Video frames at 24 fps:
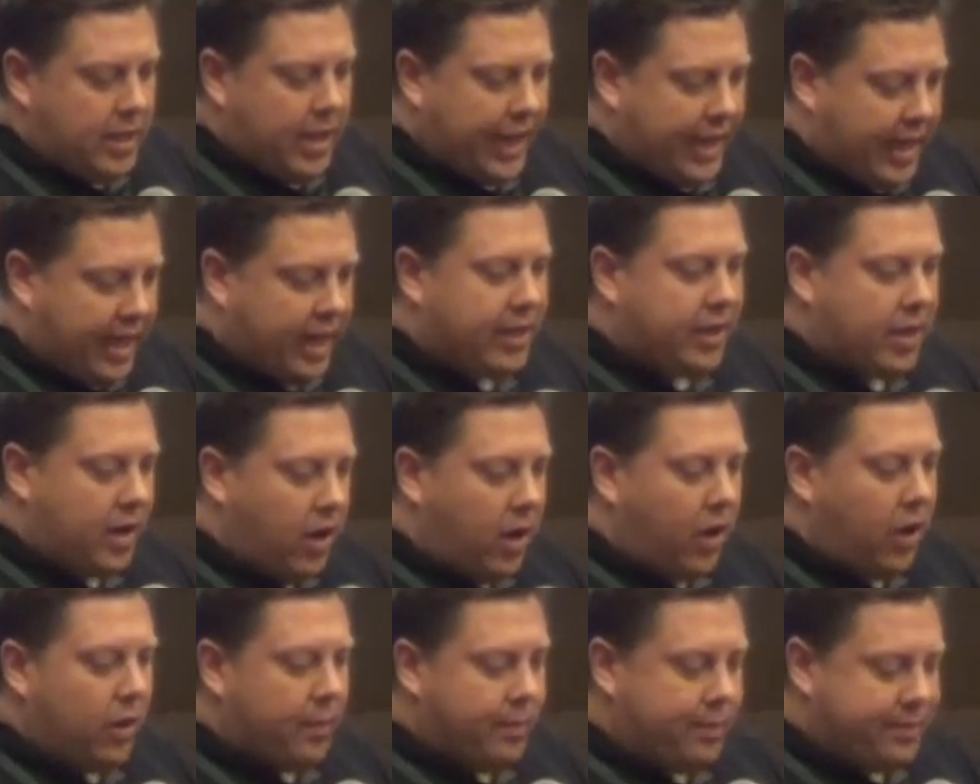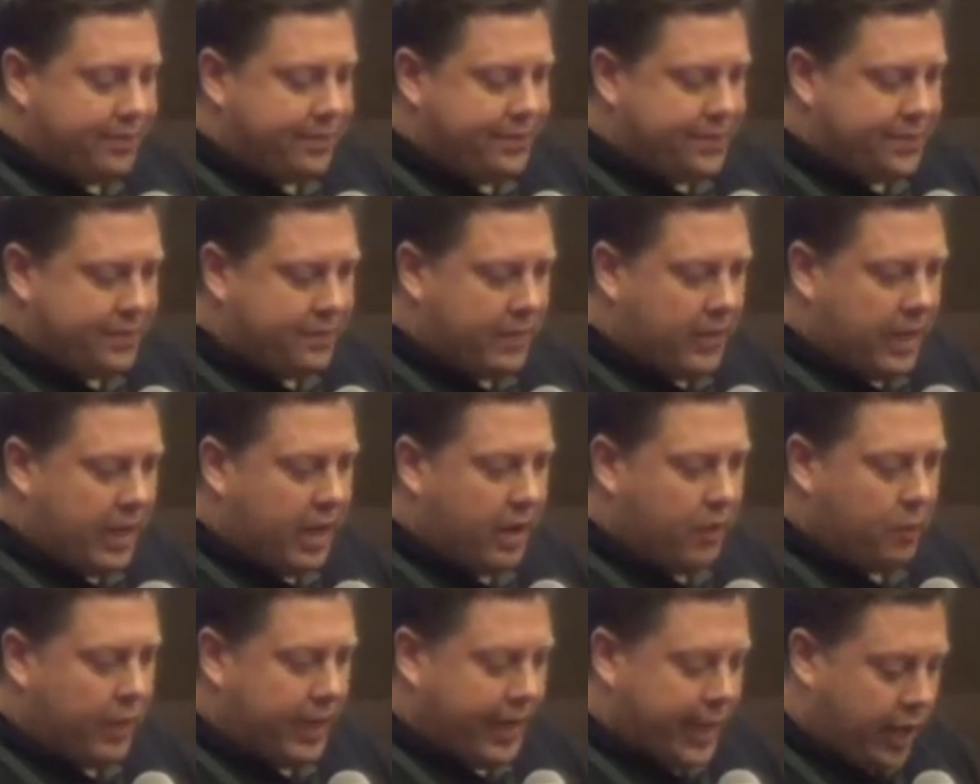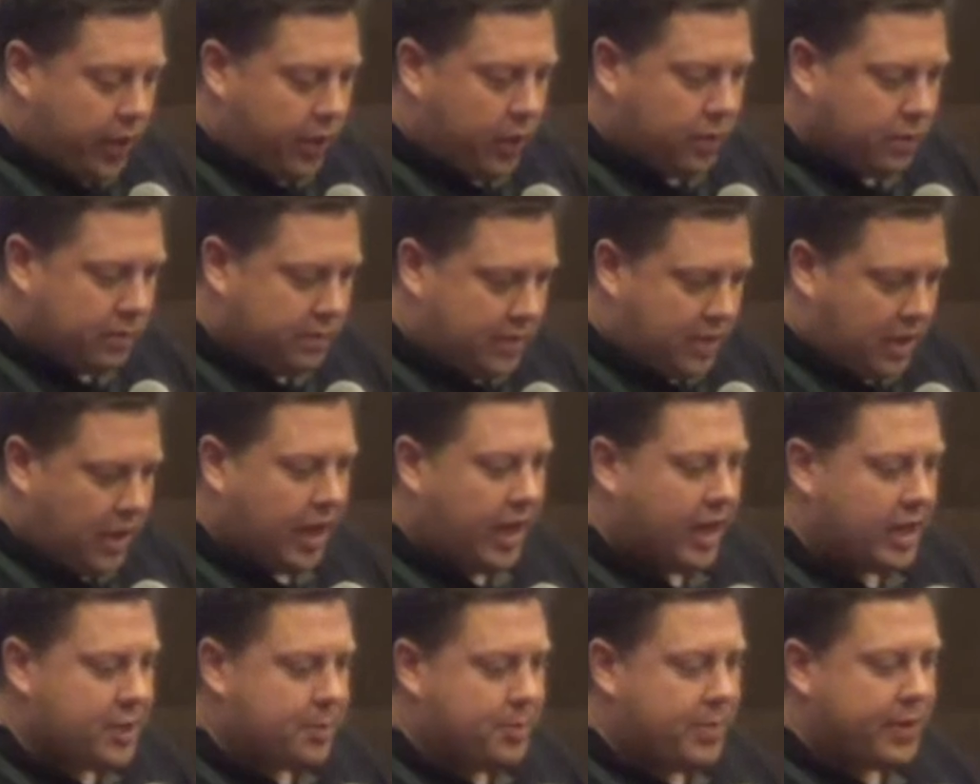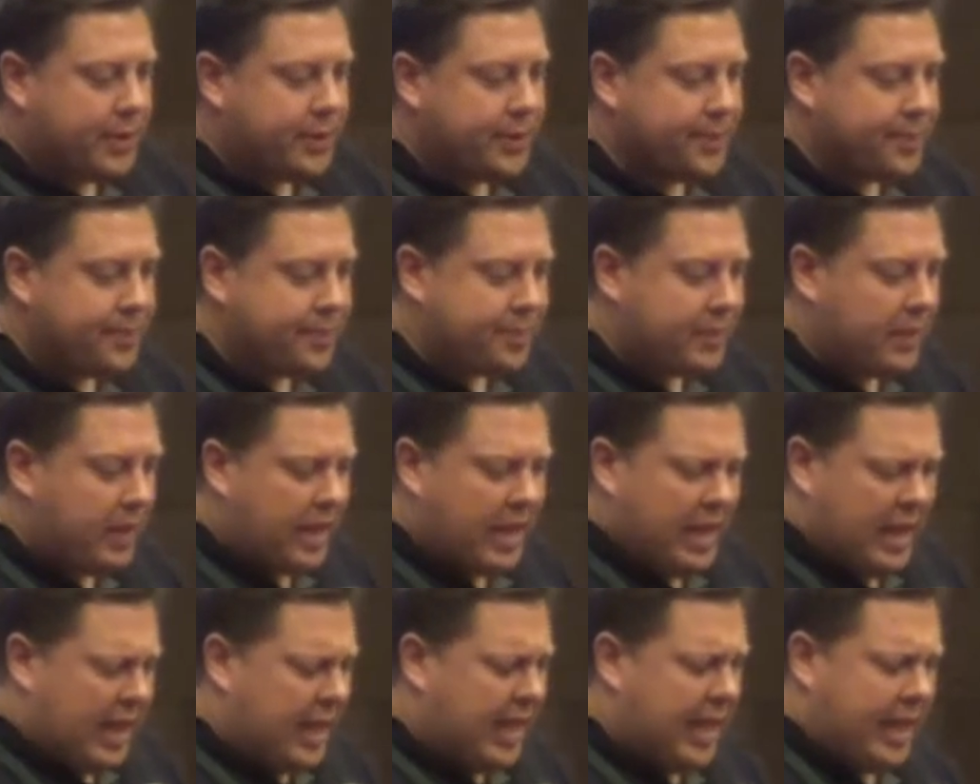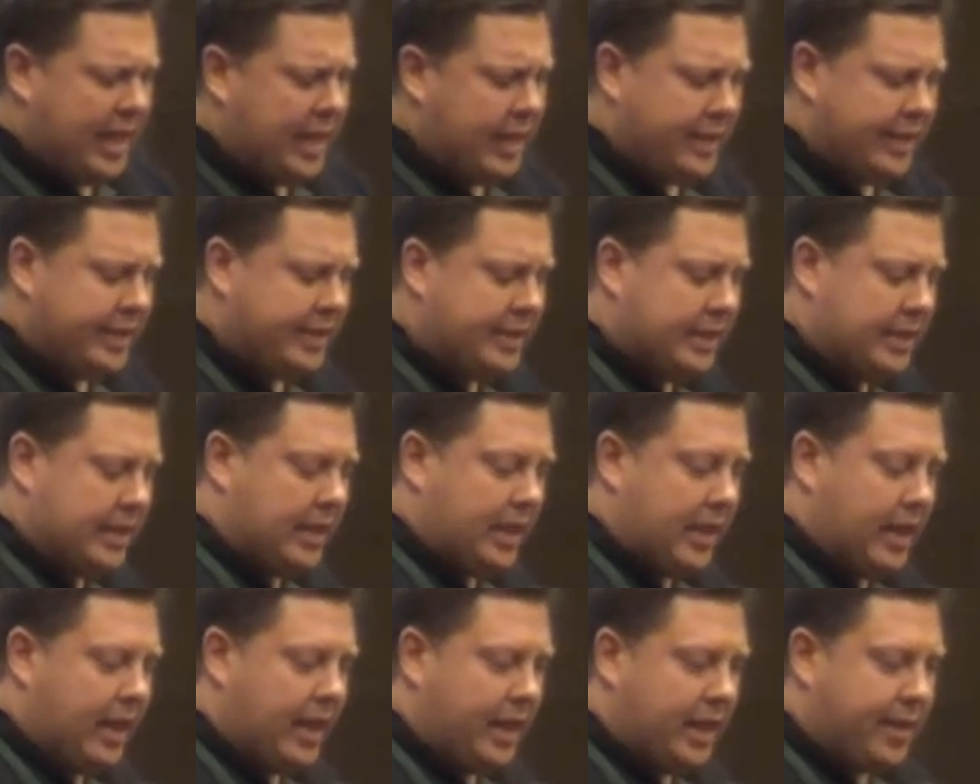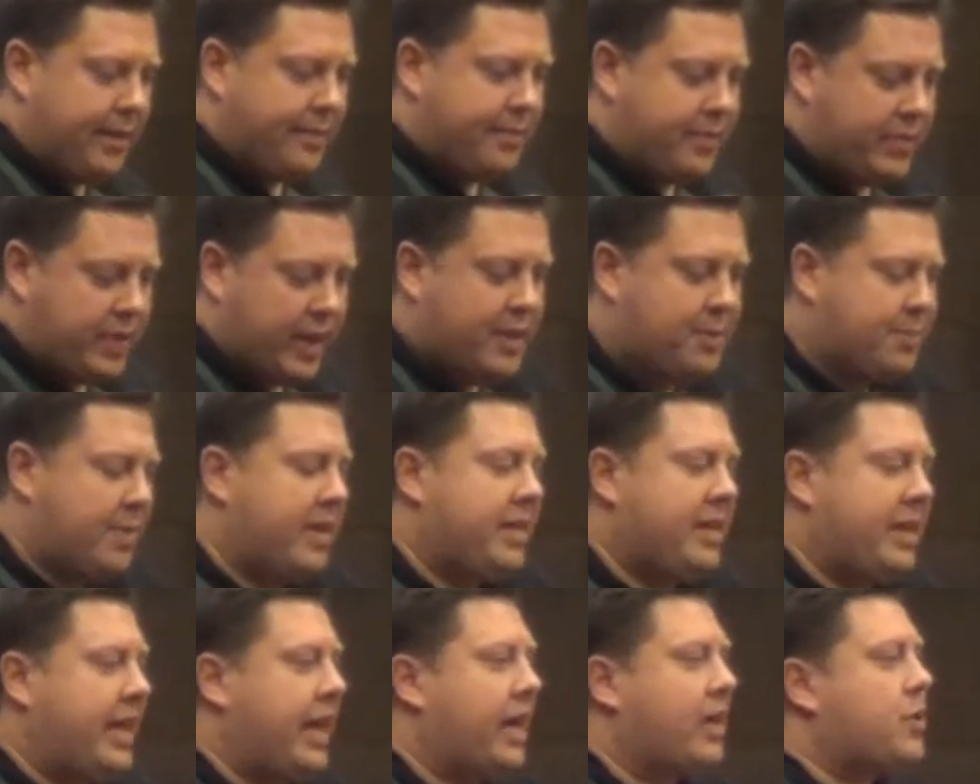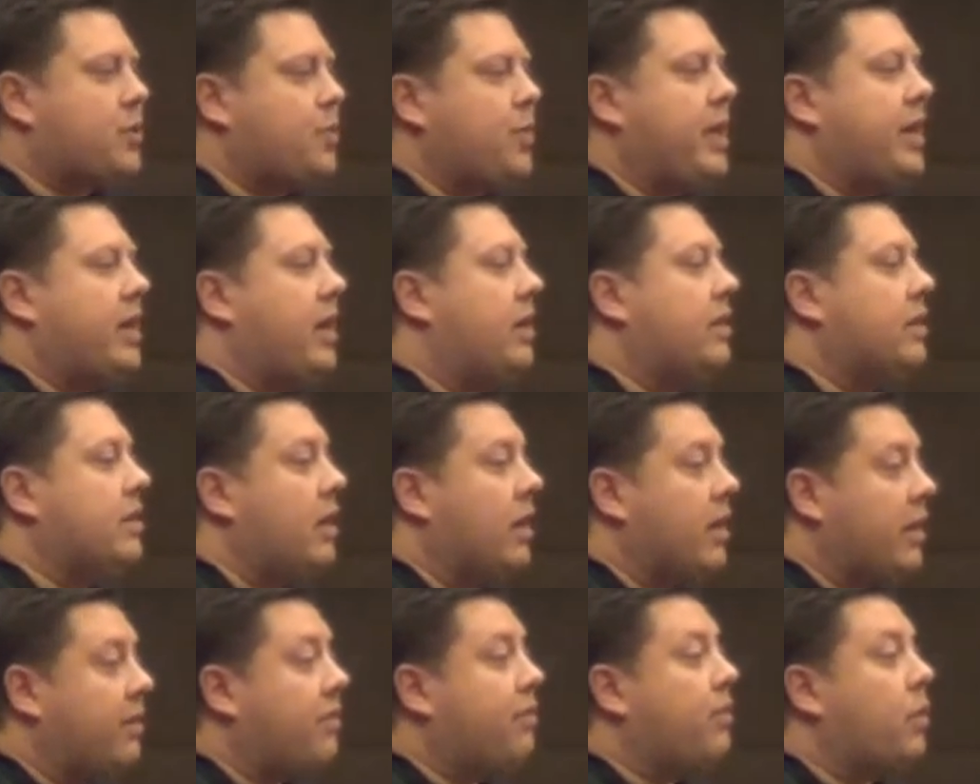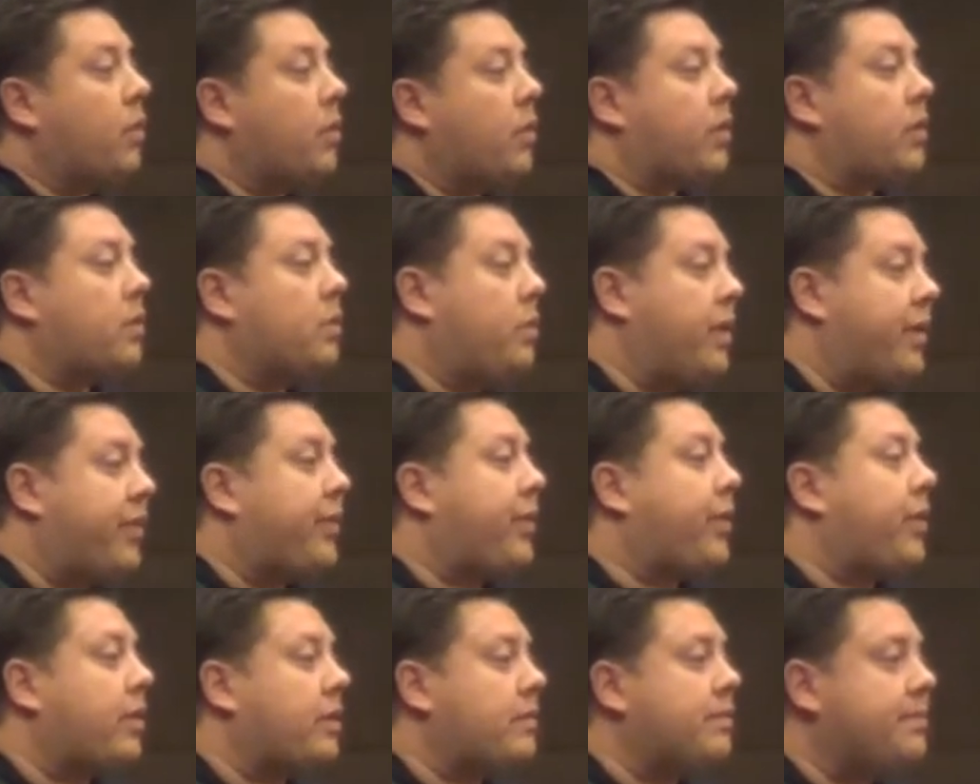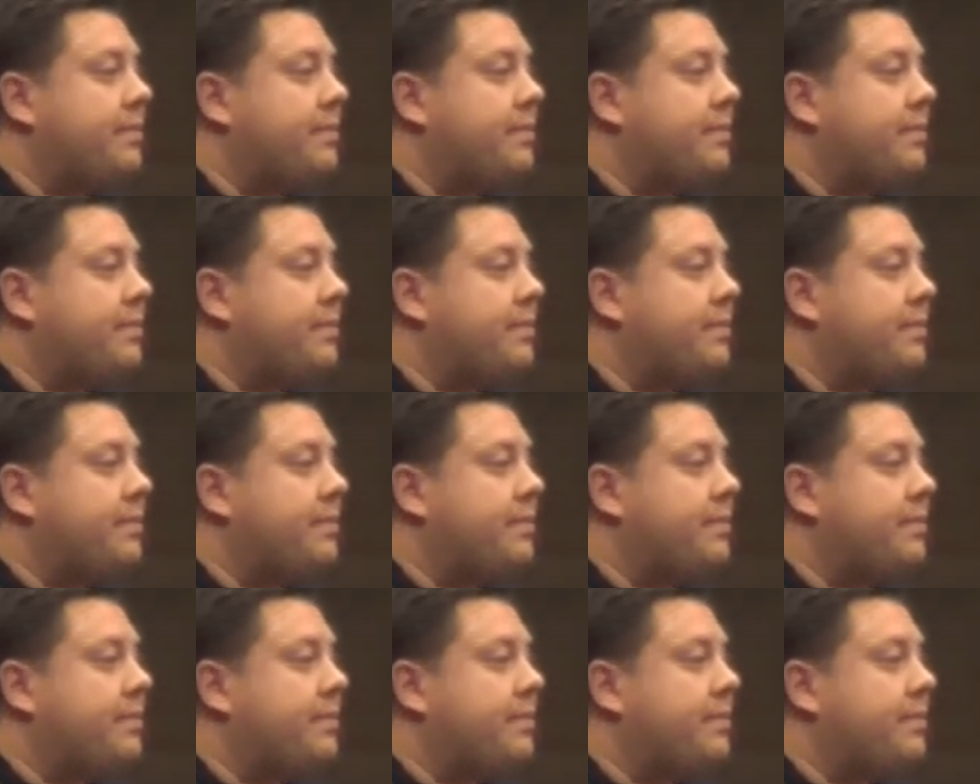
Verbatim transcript: I got the call, and we go to the hospital, and uh, I spent the next week on, on the floor with her.